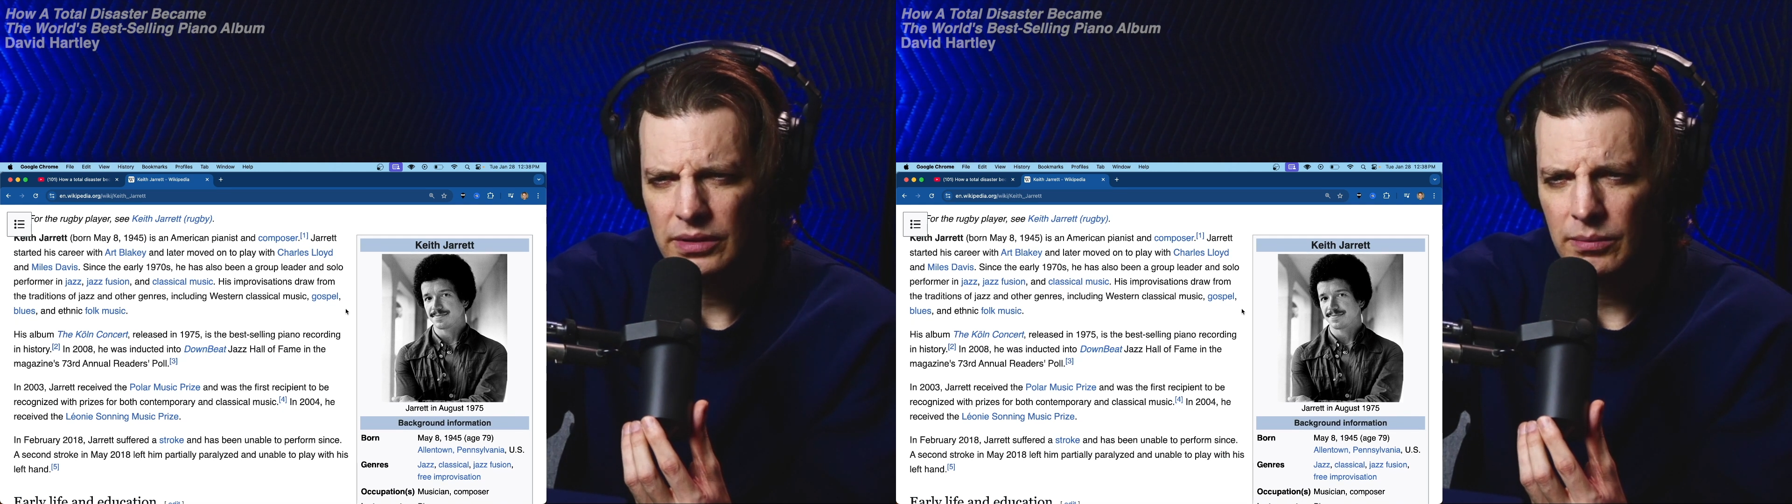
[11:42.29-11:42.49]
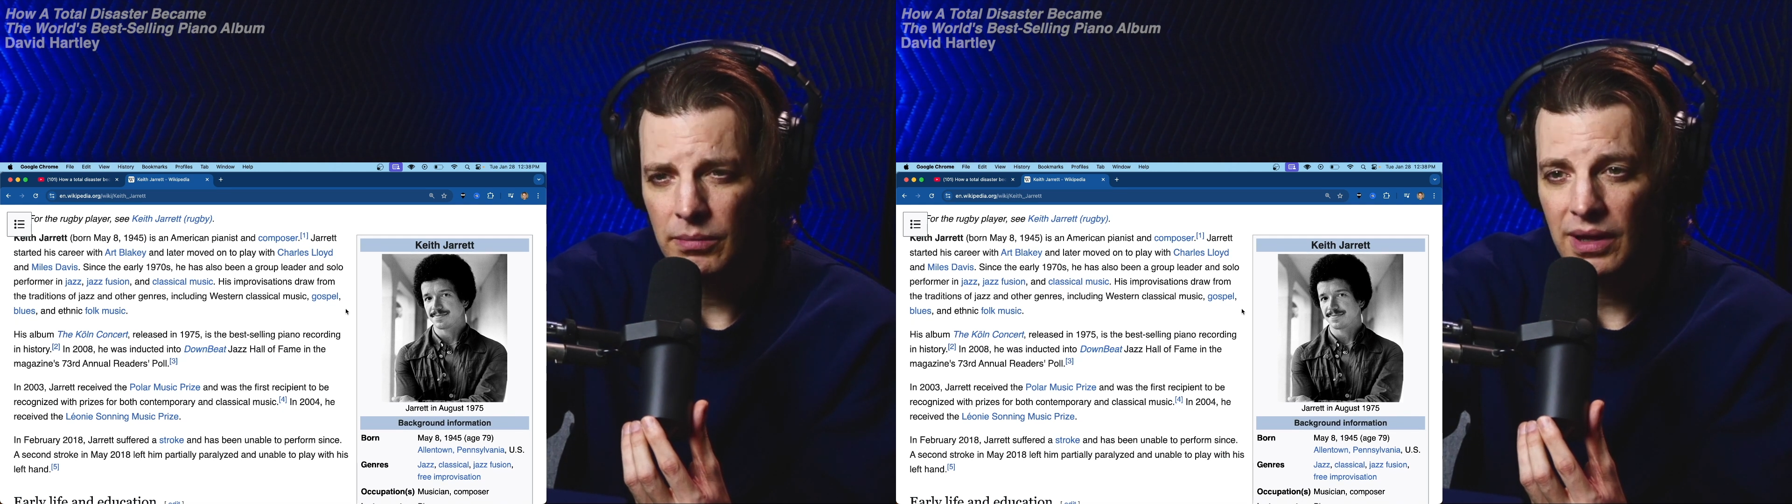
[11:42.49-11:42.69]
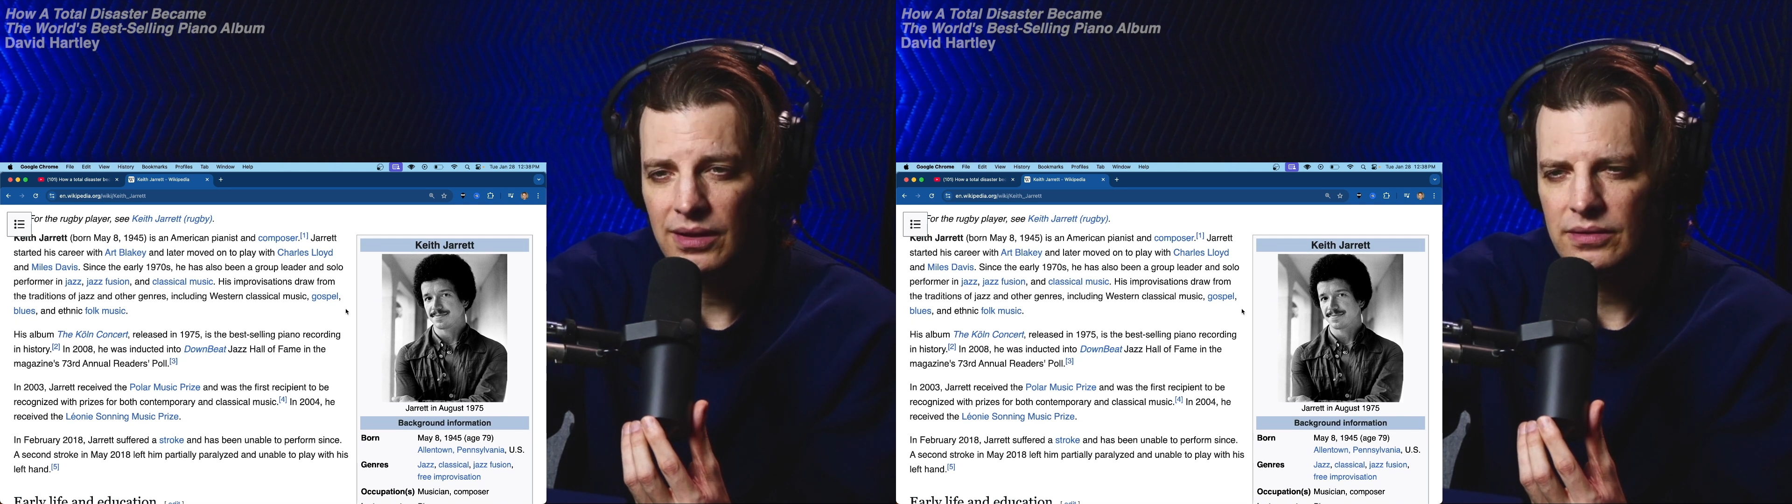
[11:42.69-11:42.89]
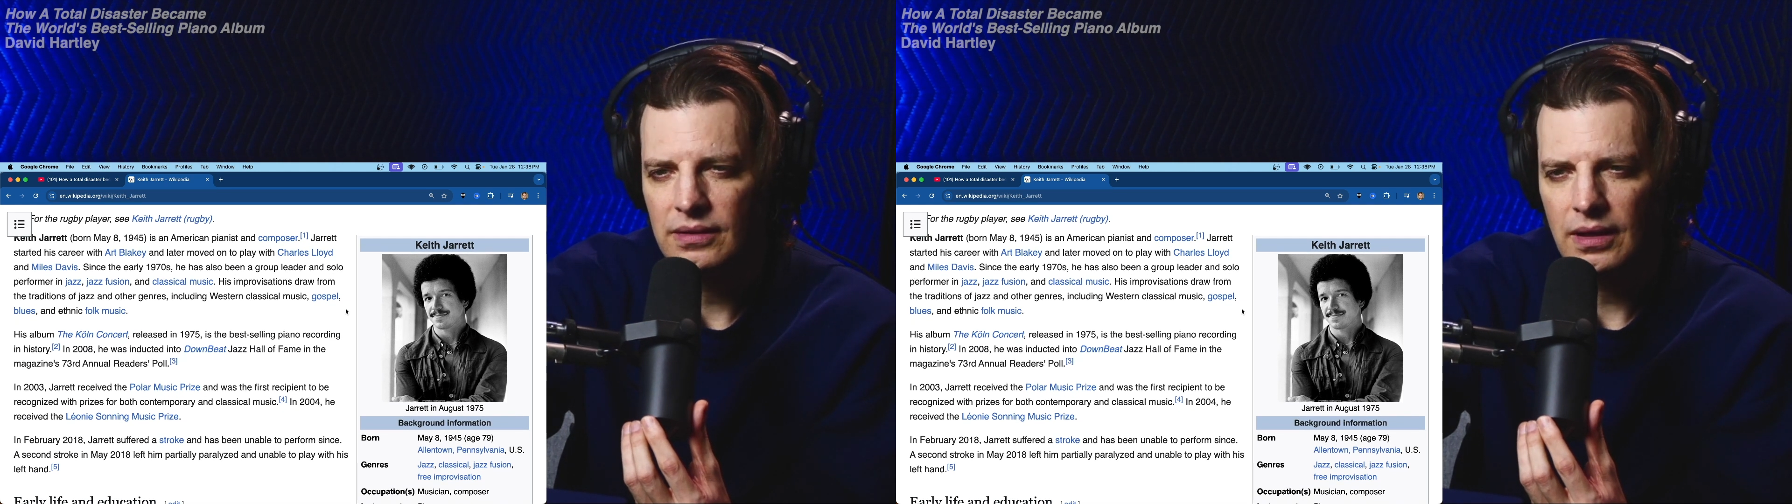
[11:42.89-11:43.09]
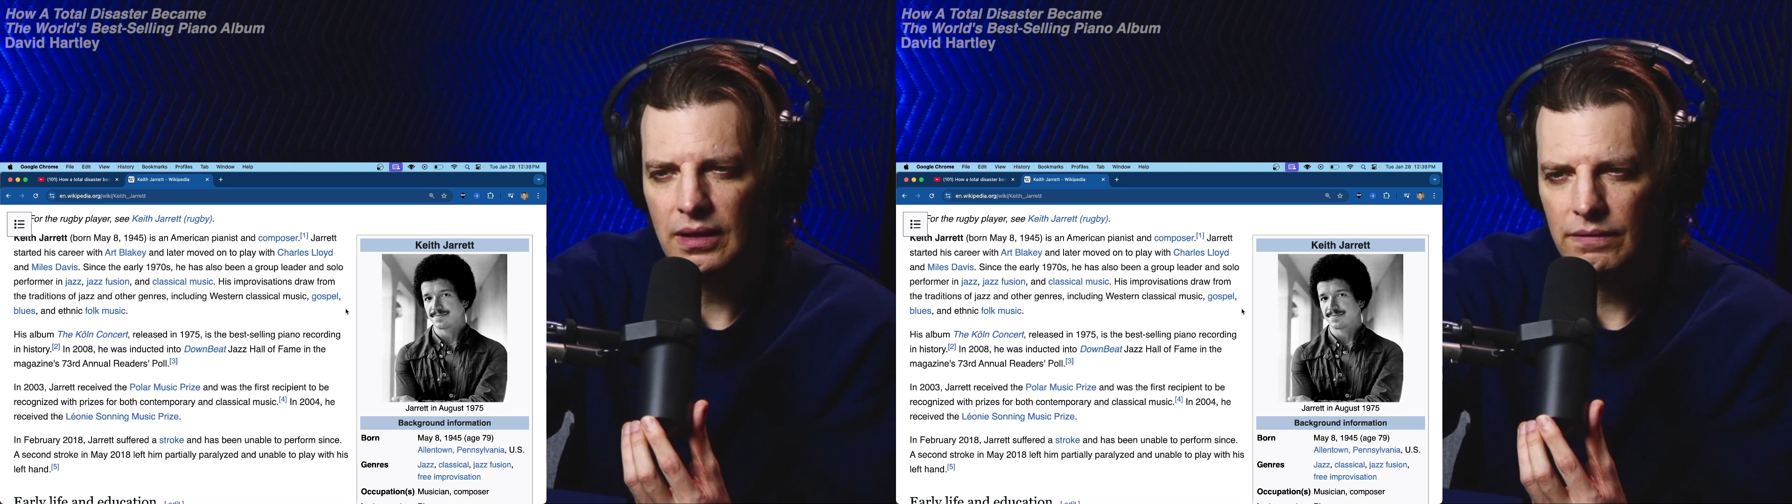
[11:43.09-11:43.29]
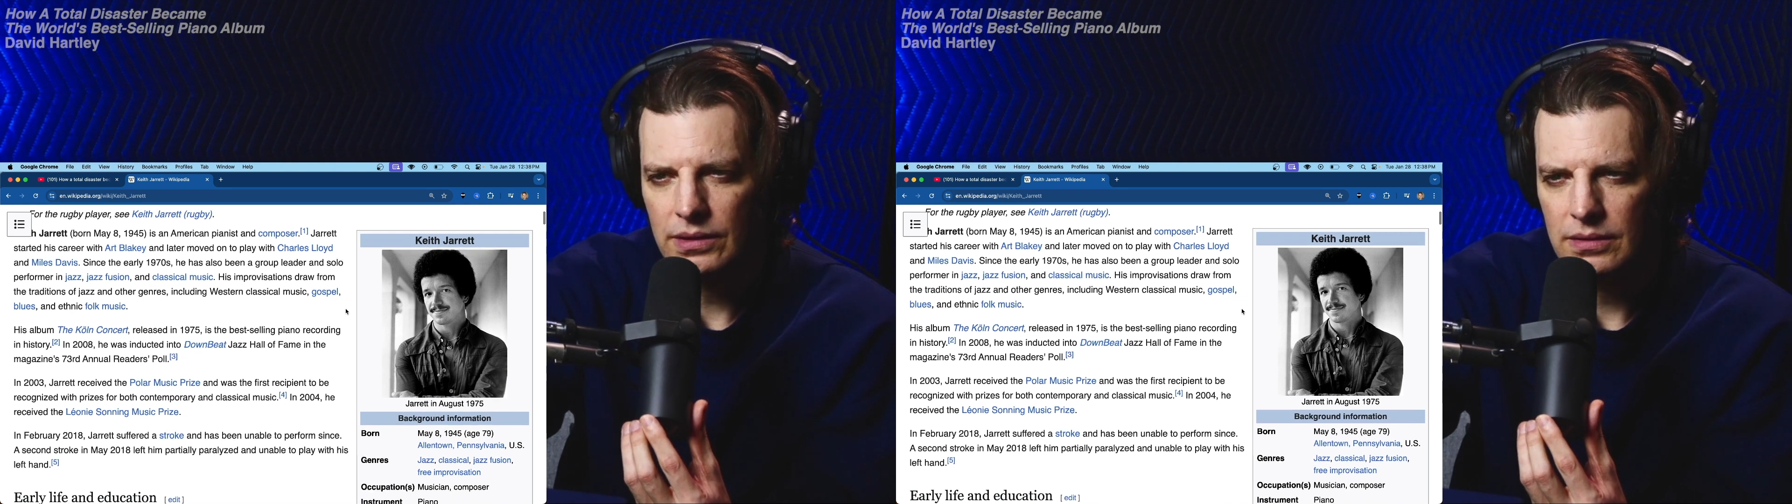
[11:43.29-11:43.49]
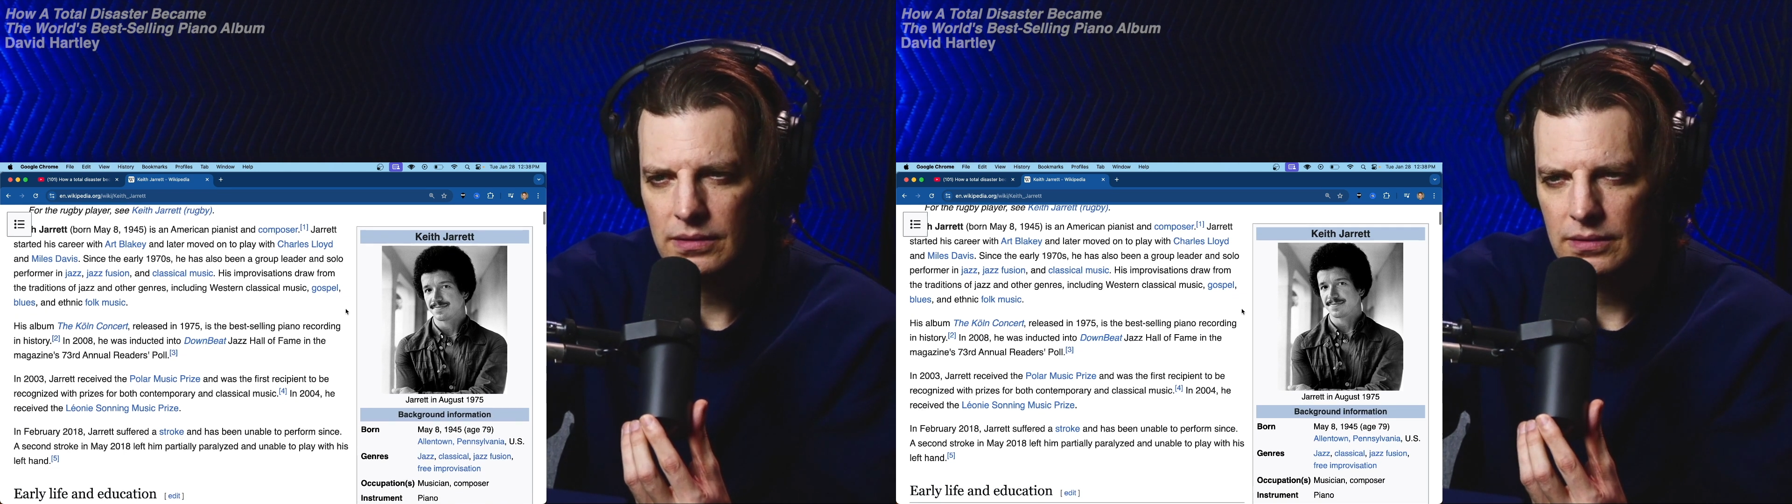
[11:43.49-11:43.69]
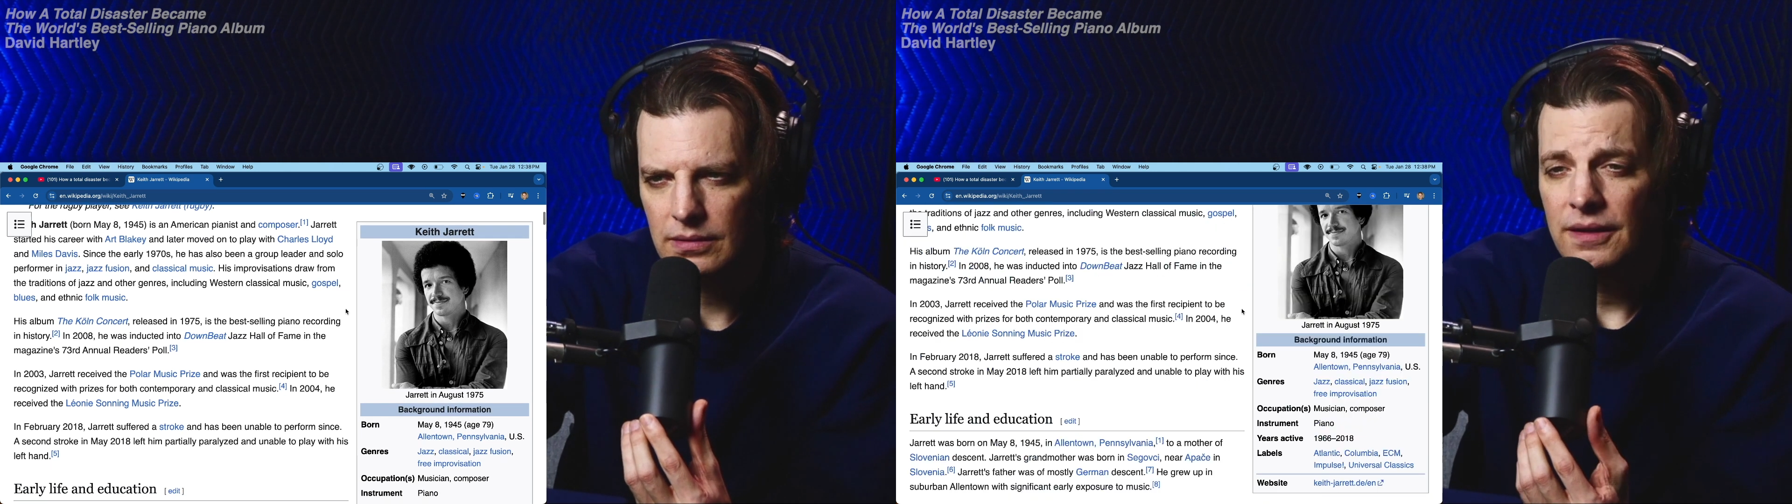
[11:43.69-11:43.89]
and Miles Davis.